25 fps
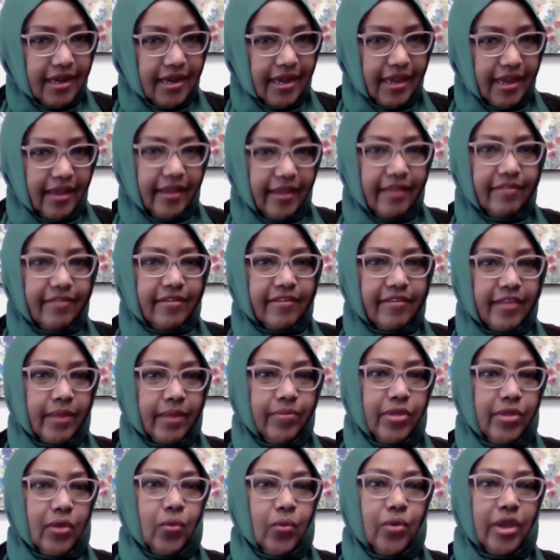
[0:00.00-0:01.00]
It's
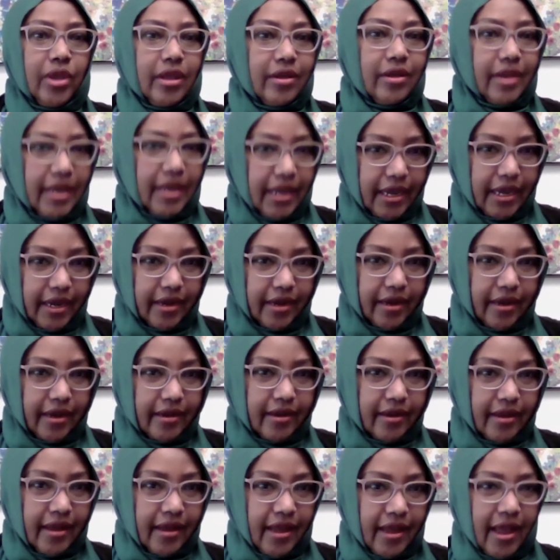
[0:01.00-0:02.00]
something we created,
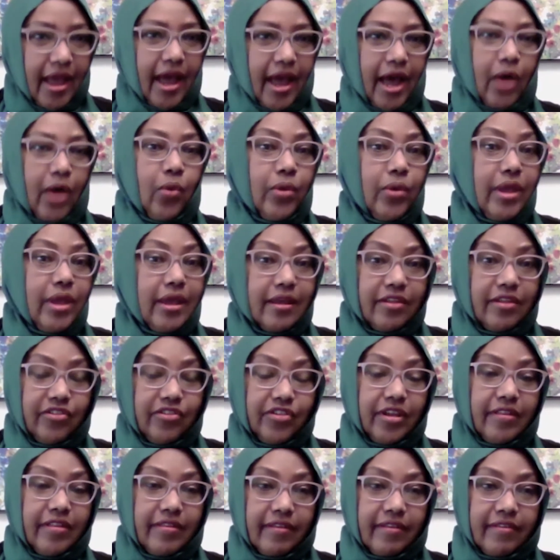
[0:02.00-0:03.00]
and we can
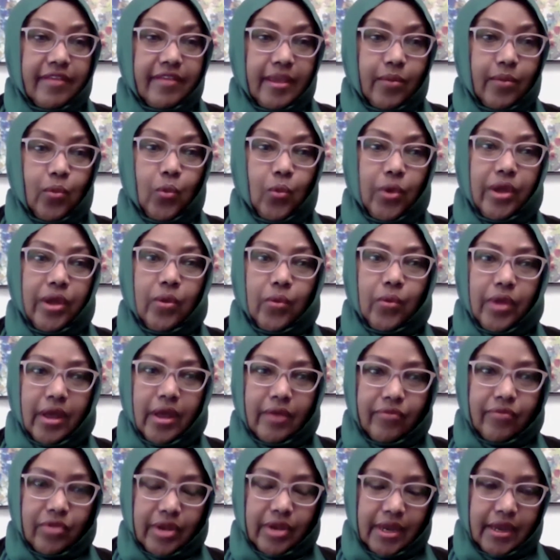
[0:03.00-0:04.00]
change the same way we
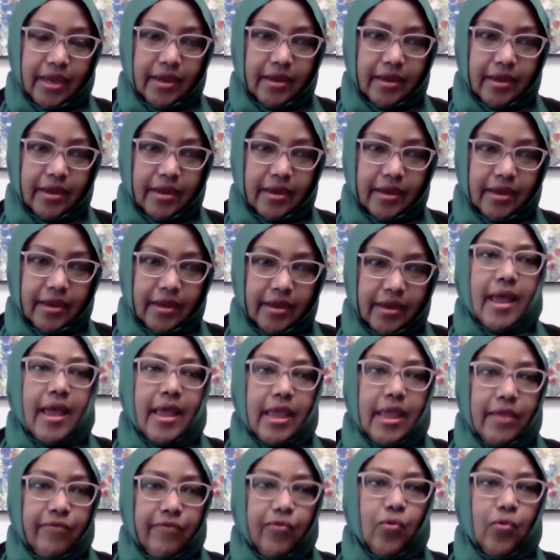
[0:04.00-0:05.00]
have created.
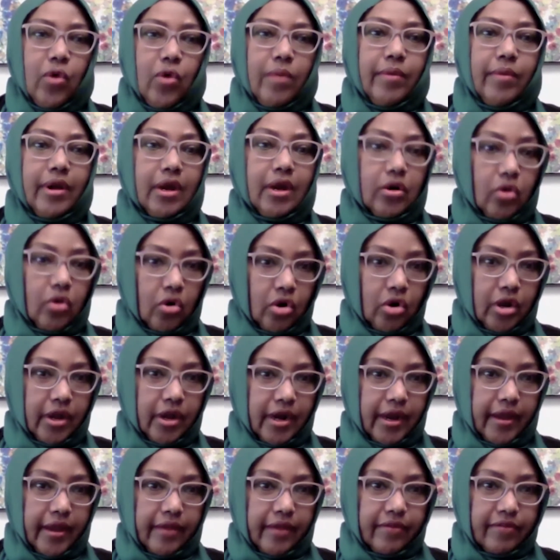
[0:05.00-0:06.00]
If women are
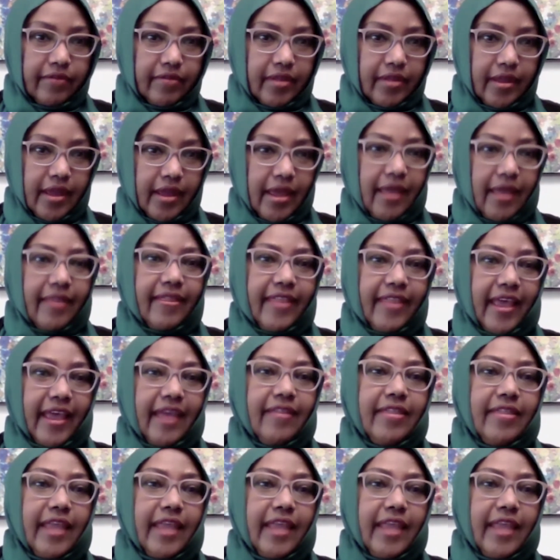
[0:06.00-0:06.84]
organized, then